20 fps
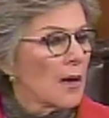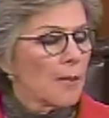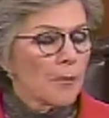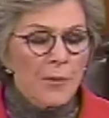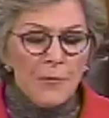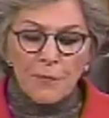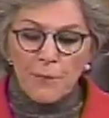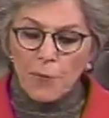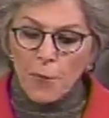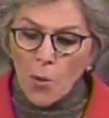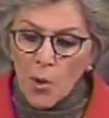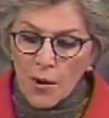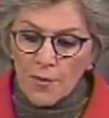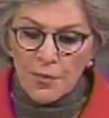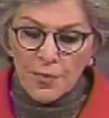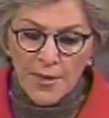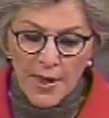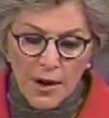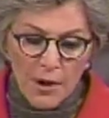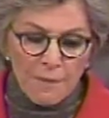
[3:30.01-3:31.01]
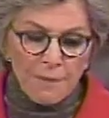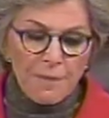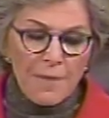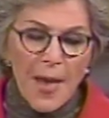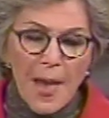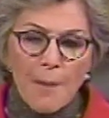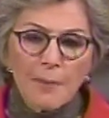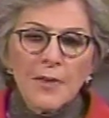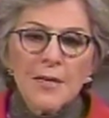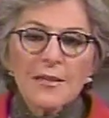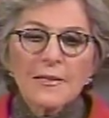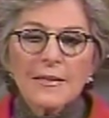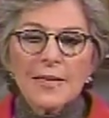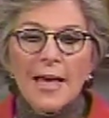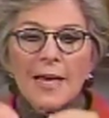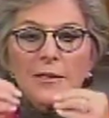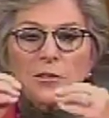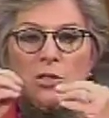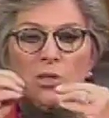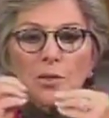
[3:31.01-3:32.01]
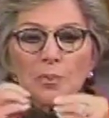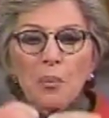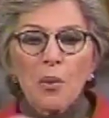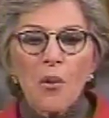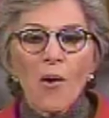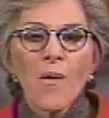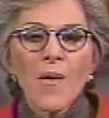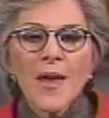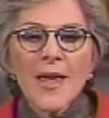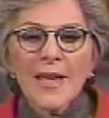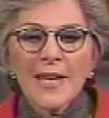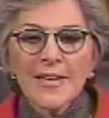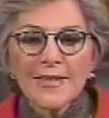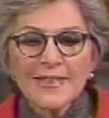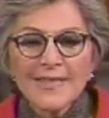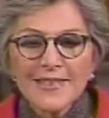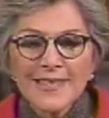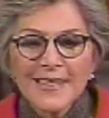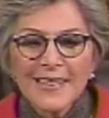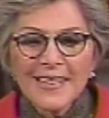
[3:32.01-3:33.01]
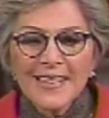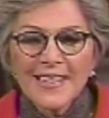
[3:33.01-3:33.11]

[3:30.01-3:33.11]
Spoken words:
but for their families. That's the point.